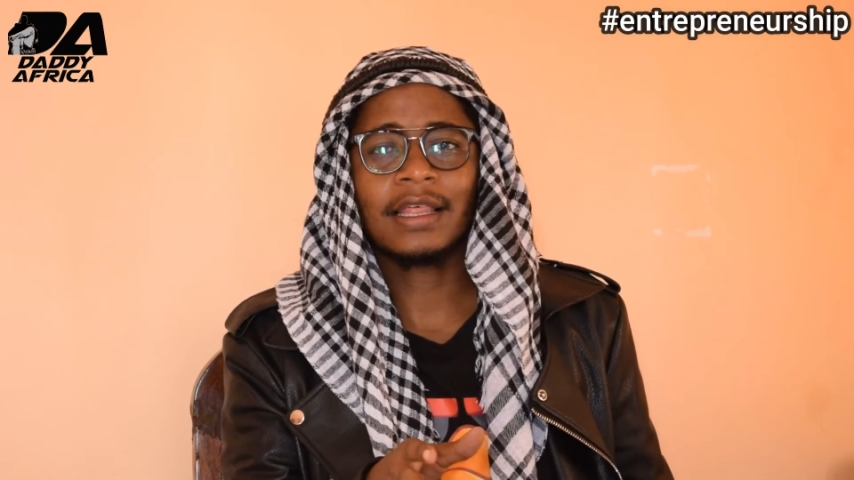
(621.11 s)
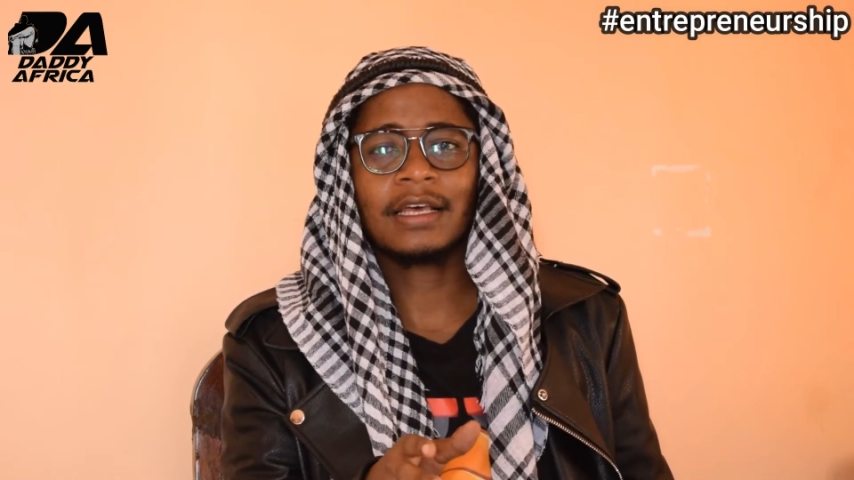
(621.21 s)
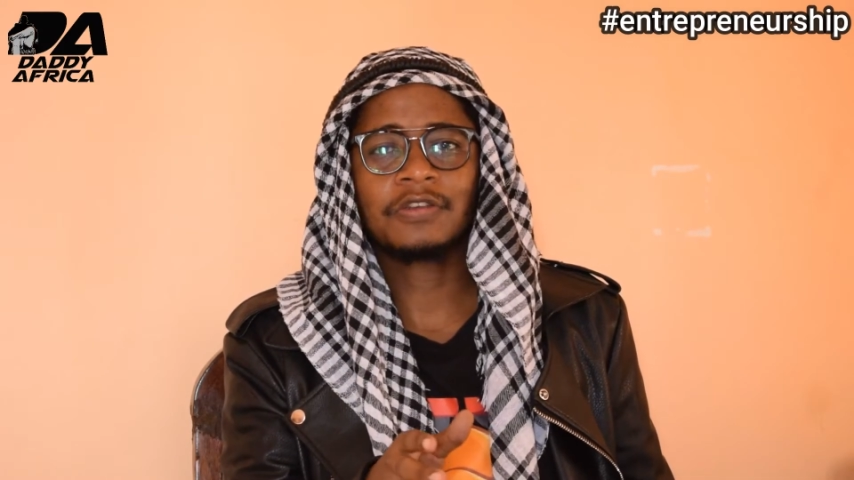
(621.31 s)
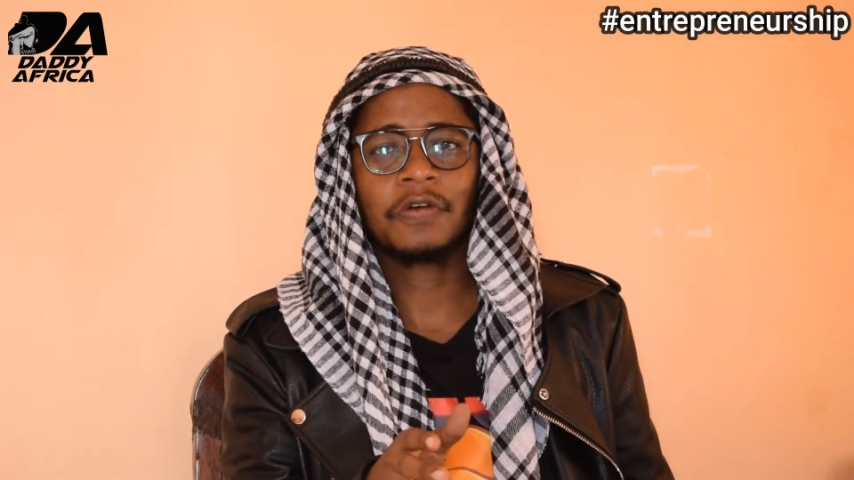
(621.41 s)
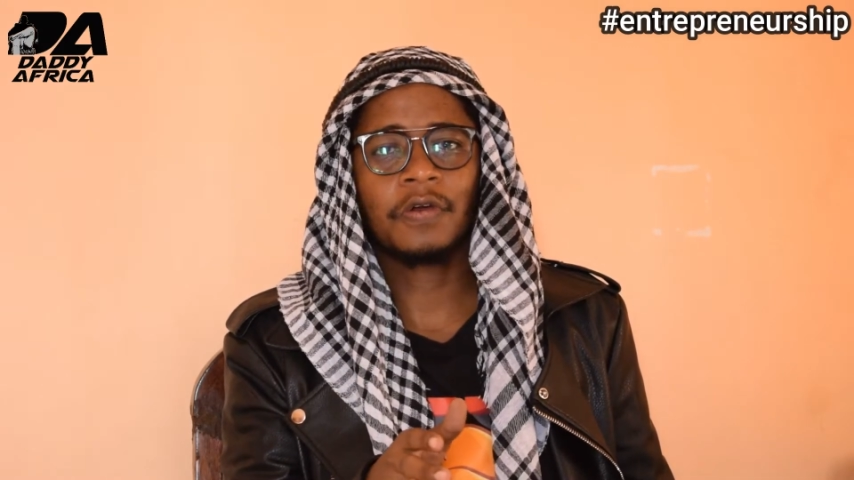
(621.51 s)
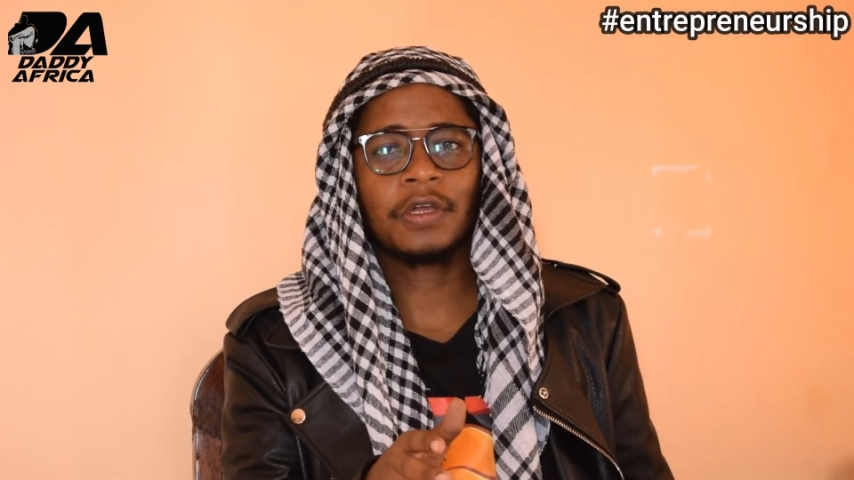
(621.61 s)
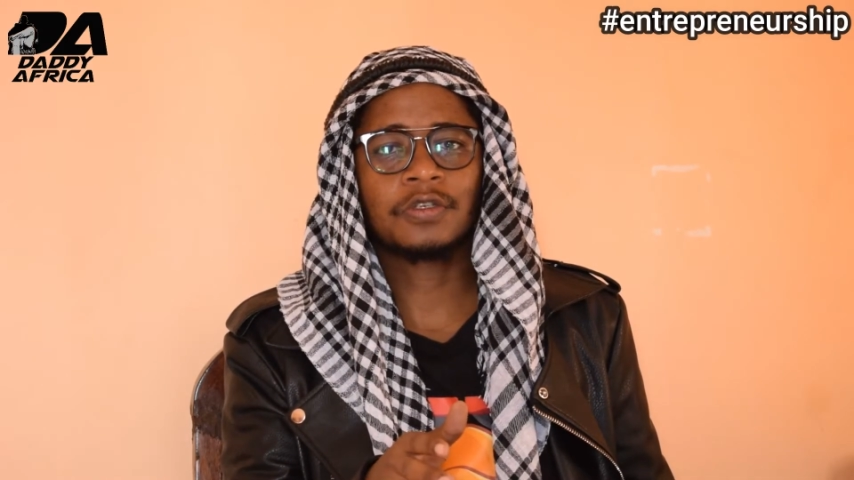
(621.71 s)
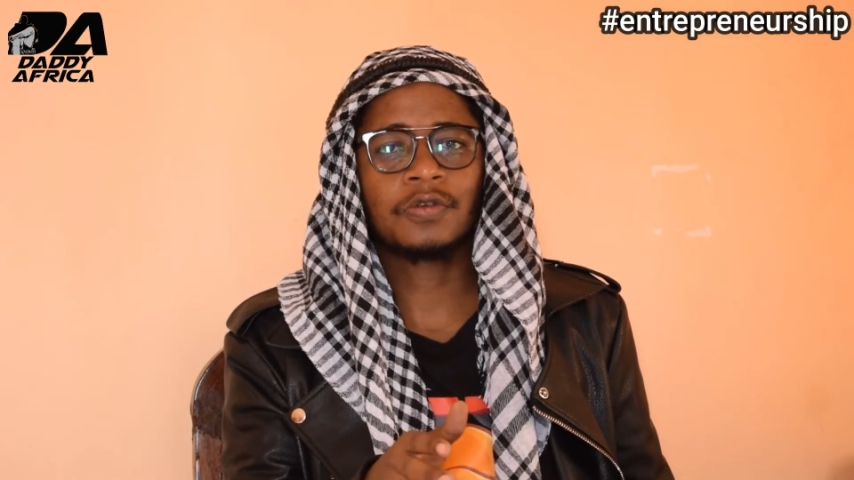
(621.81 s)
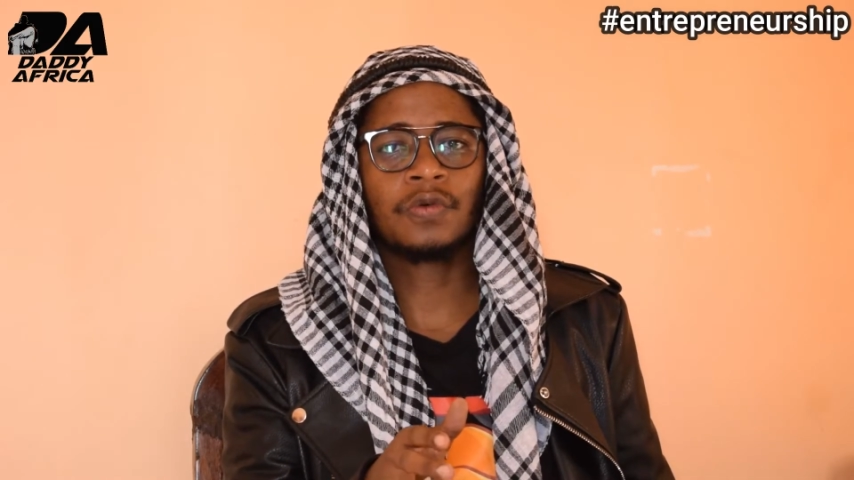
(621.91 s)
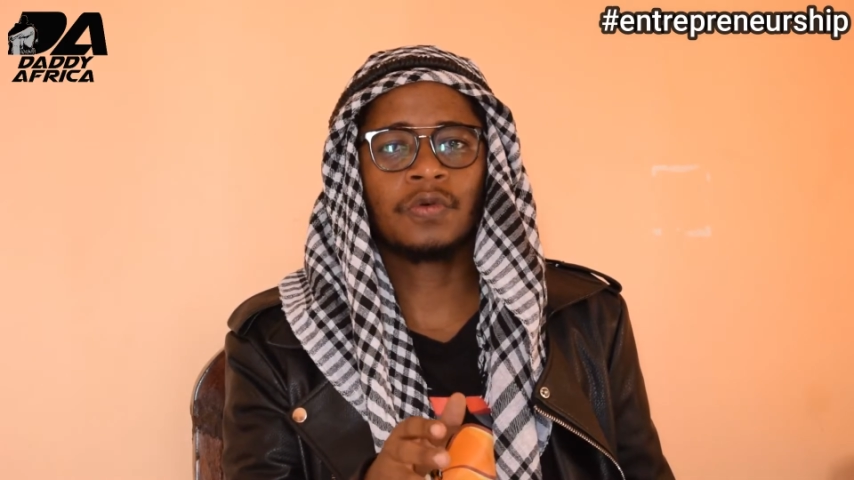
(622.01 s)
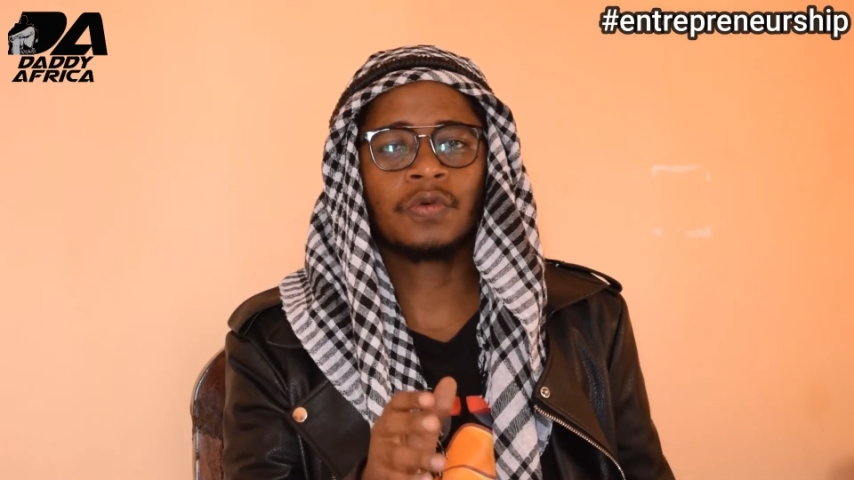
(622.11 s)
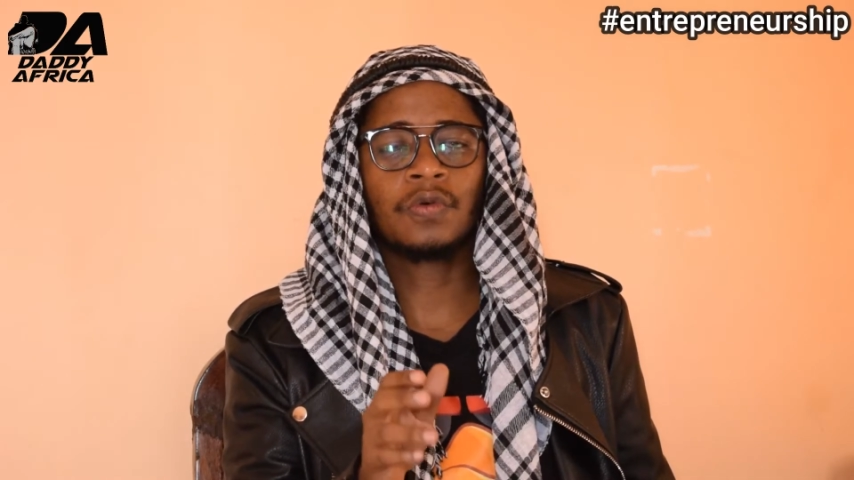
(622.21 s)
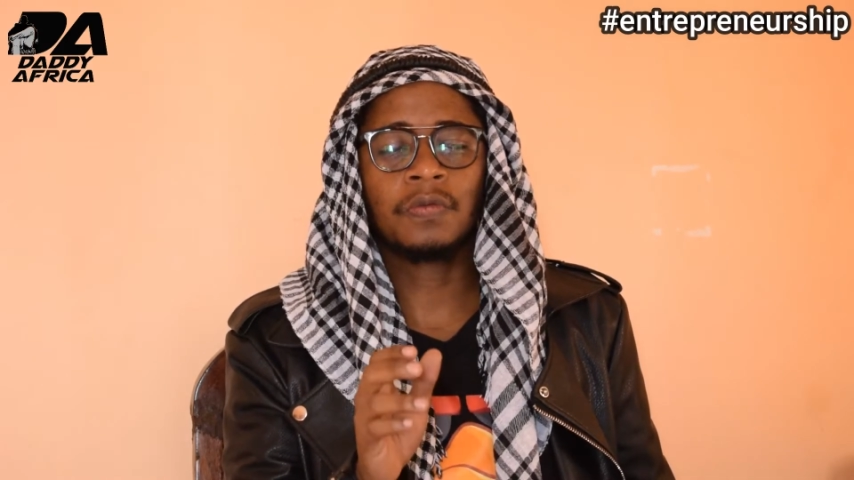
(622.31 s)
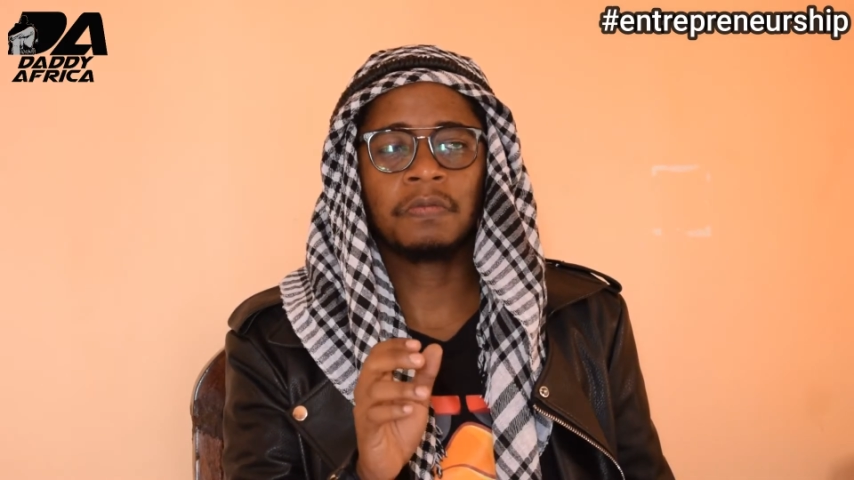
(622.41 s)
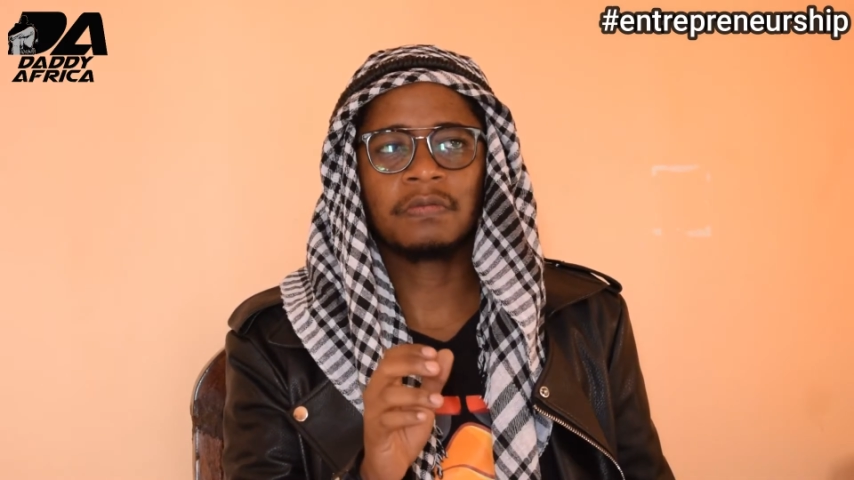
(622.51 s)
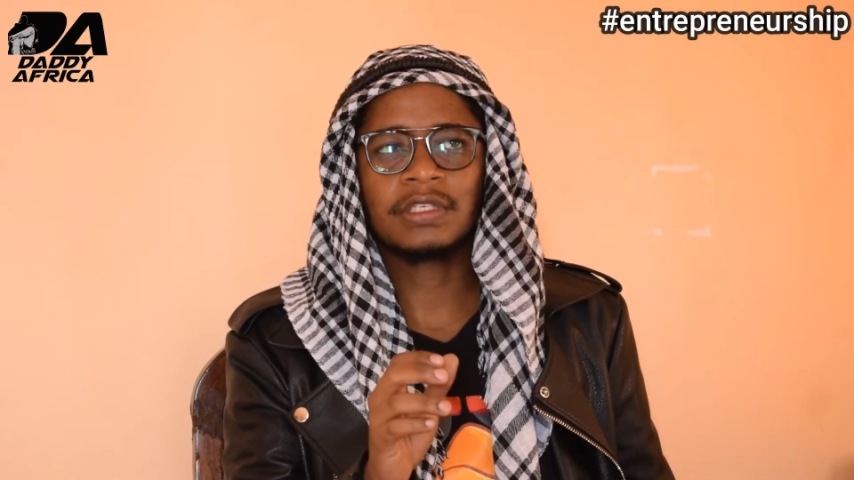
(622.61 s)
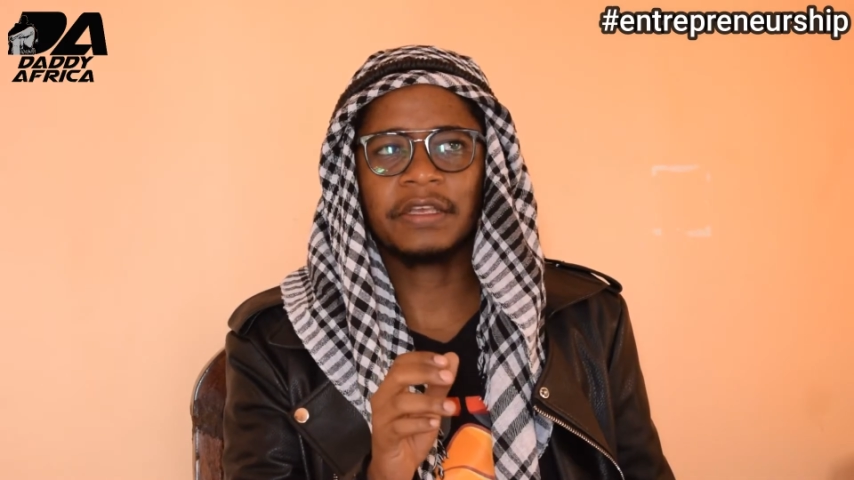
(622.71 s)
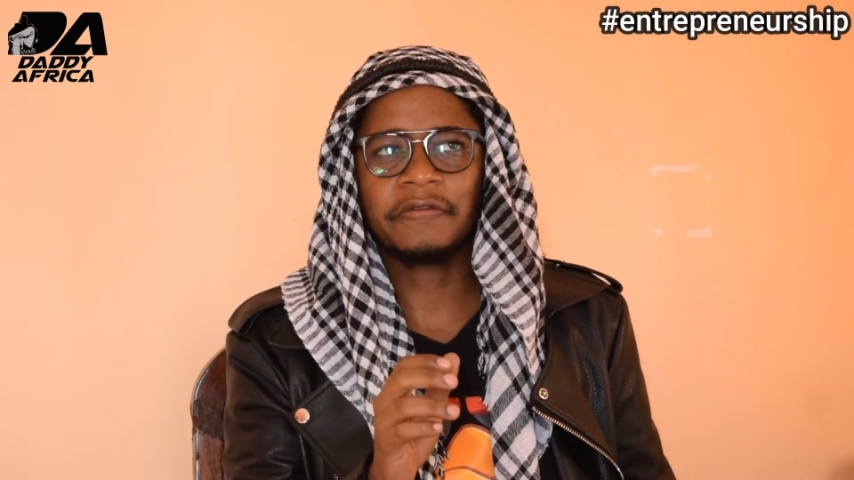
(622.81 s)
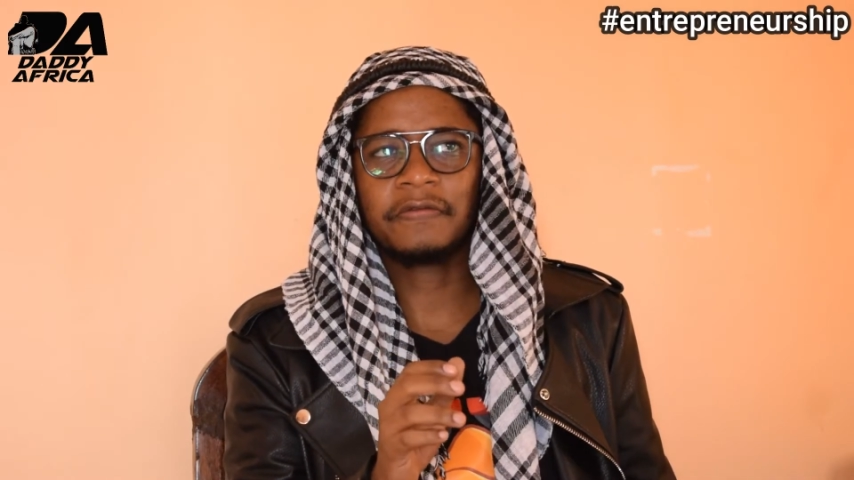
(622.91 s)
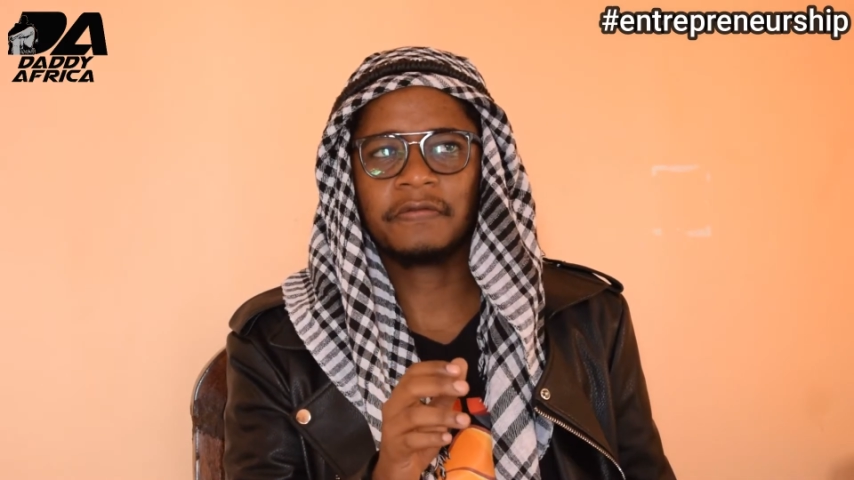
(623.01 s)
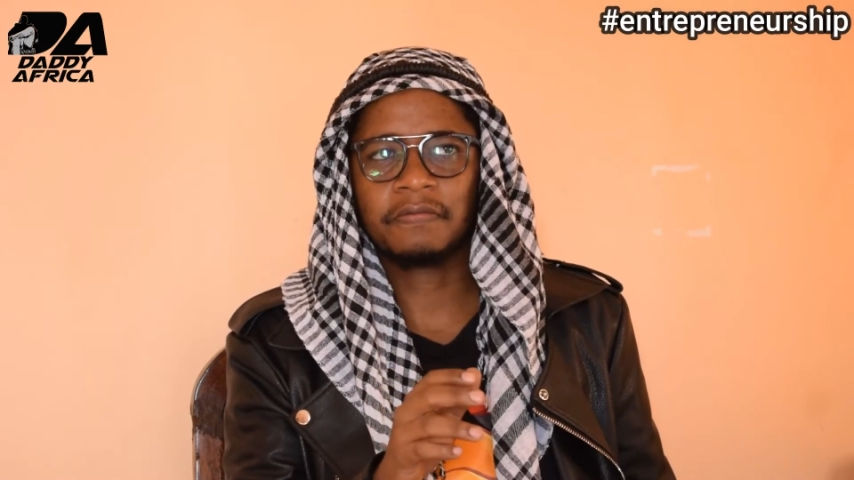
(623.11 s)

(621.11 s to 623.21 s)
that you're going to save,